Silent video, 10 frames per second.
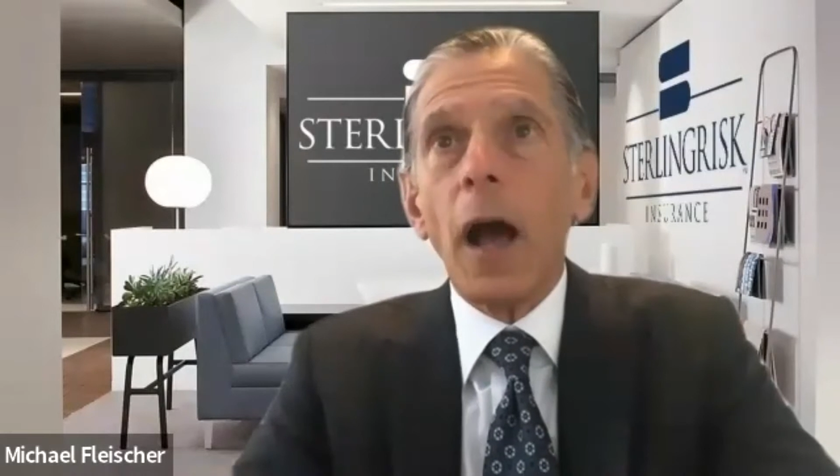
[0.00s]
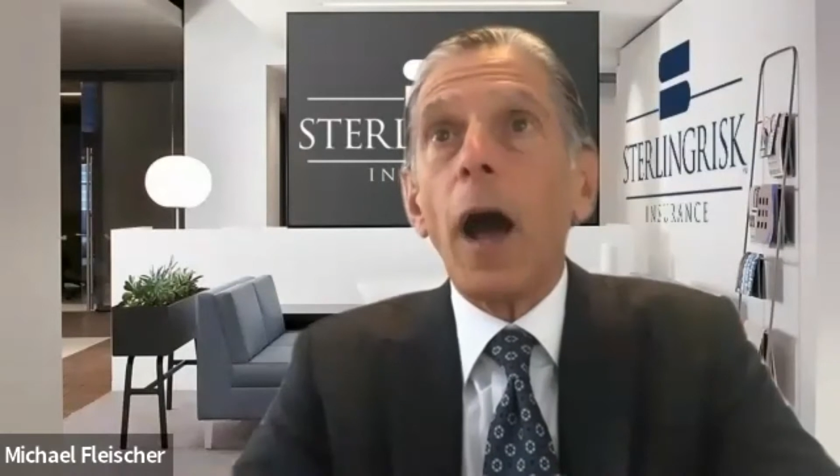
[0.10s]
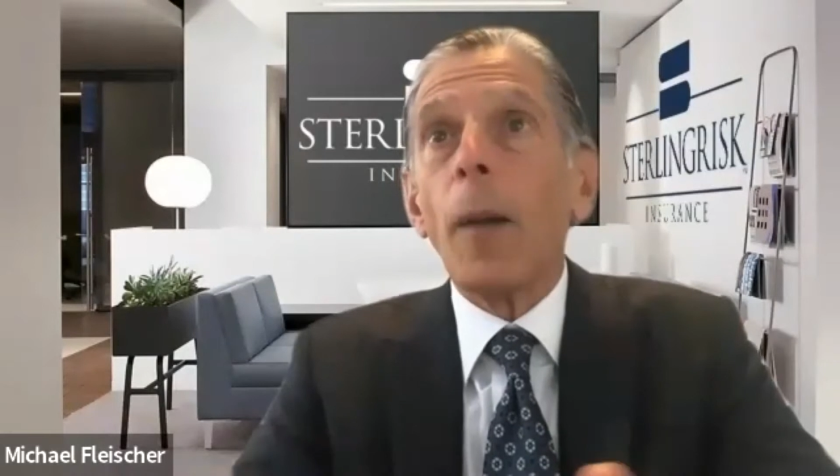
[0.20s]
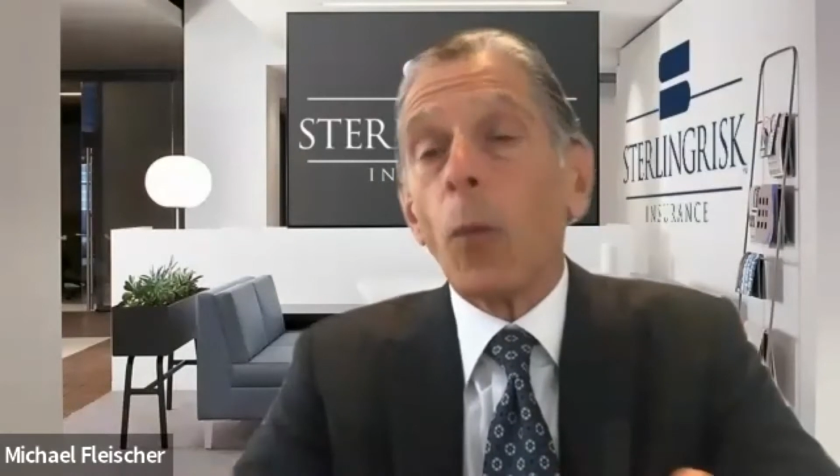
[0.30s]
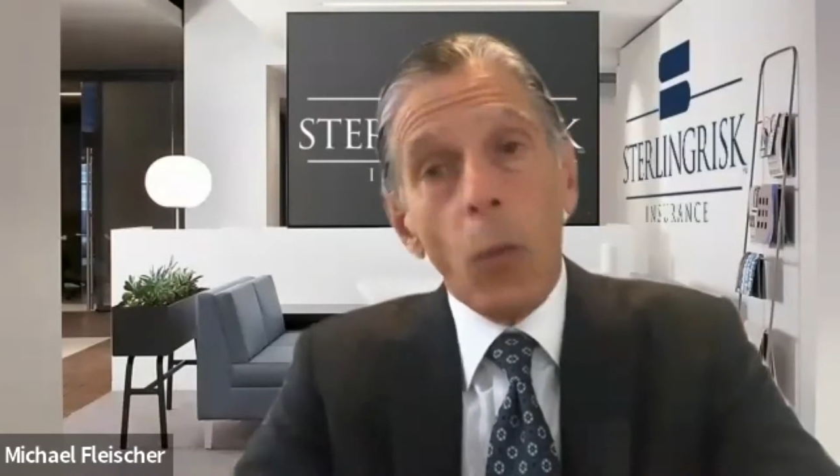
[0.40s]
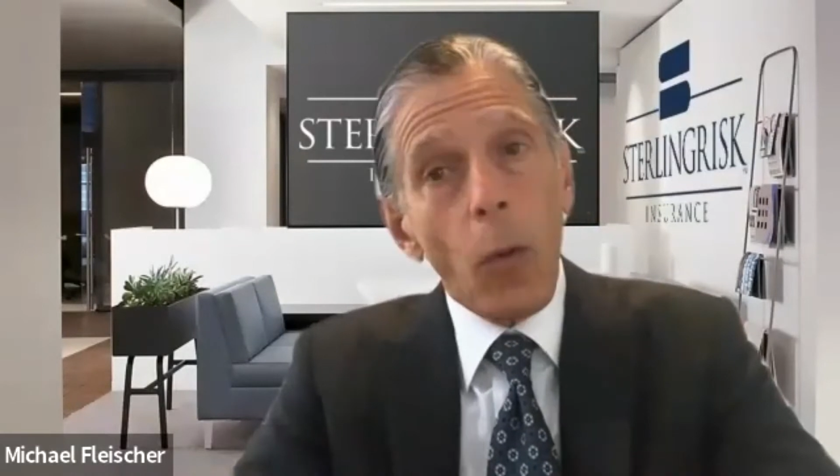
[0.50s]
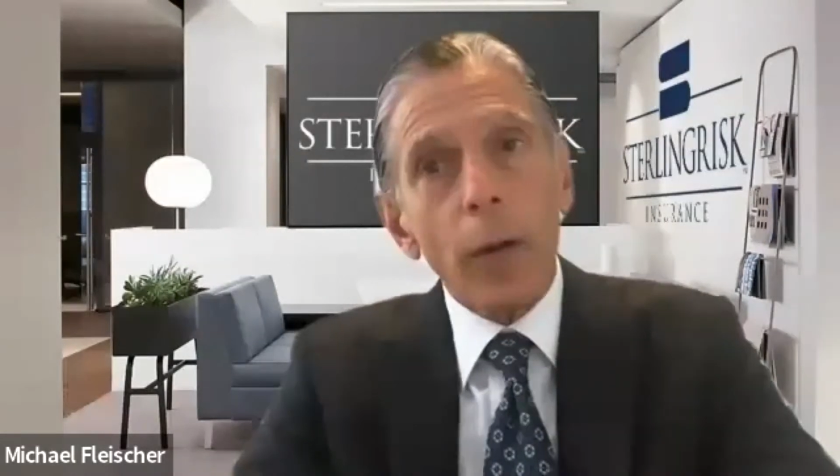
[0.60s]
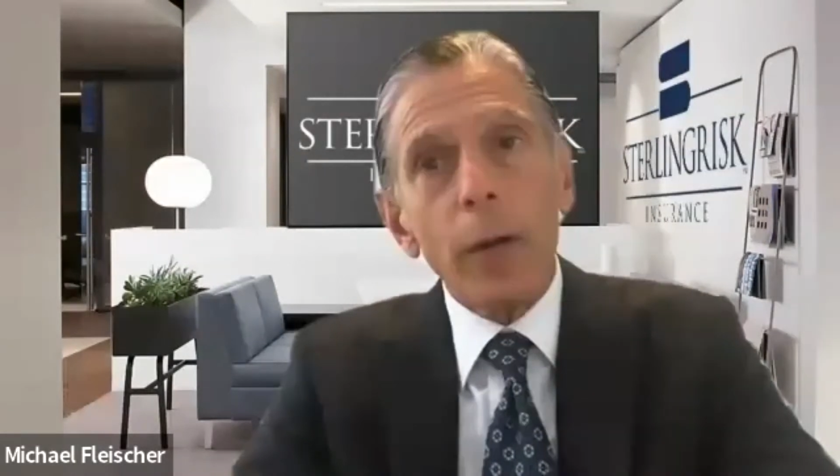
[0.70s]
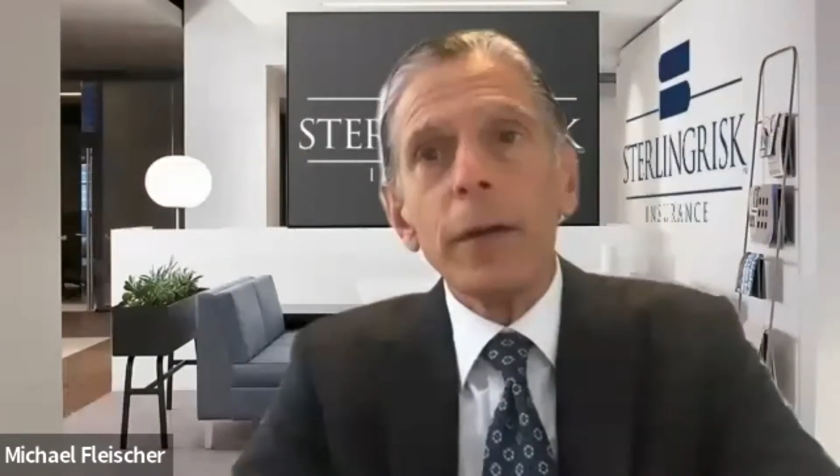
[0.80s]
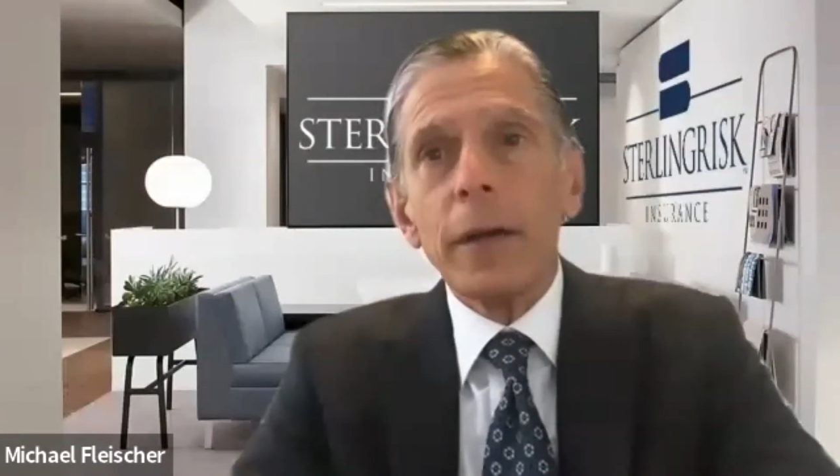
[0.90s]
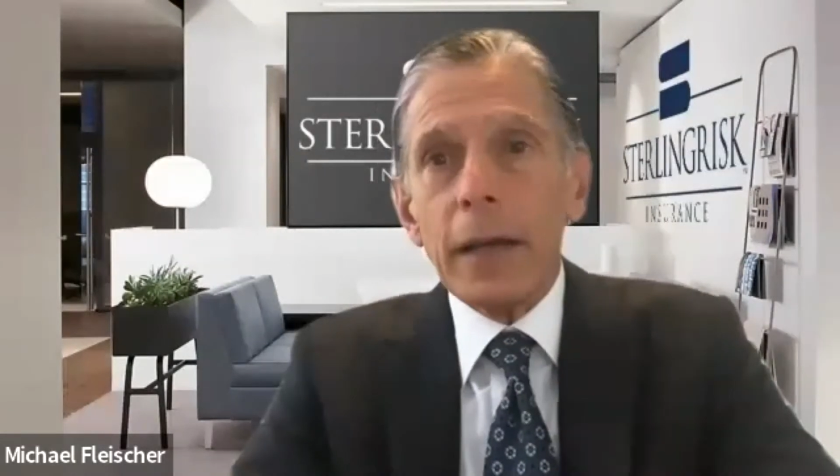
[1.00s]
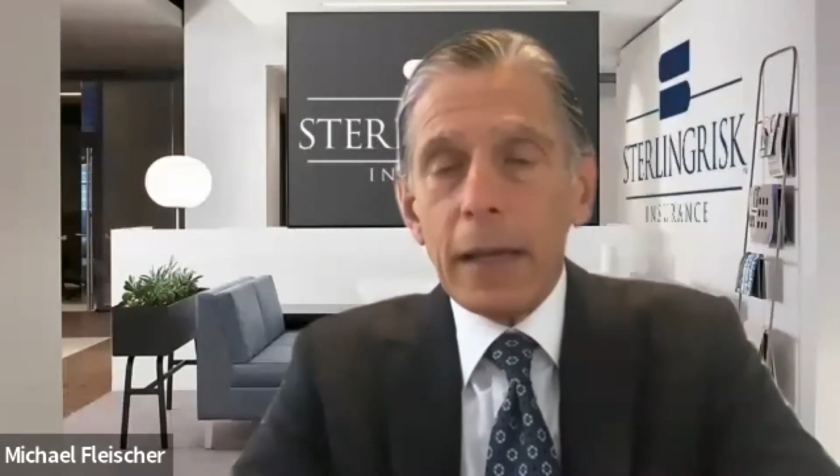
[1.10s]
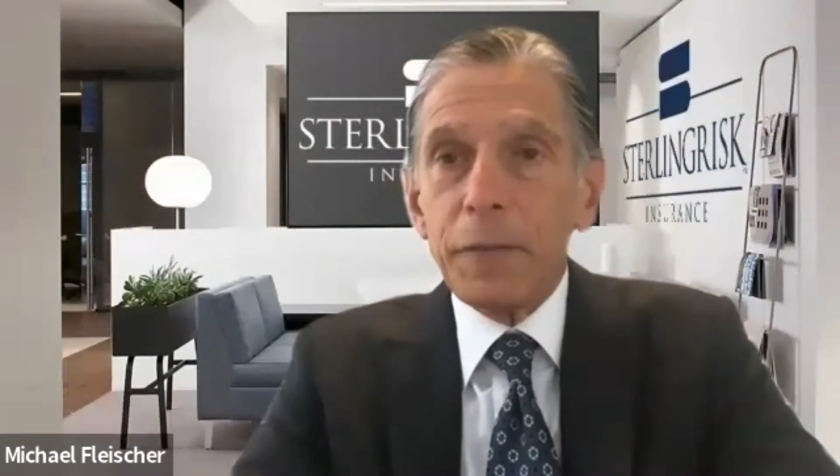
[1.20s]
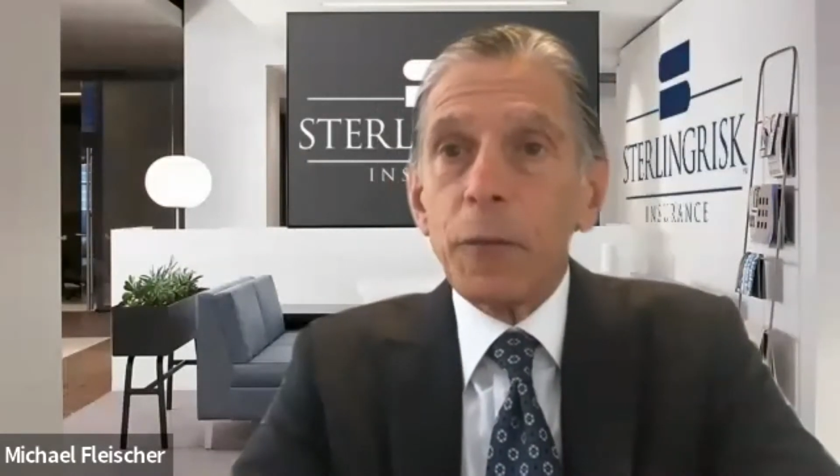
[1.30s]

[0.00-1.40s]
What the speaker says: Or if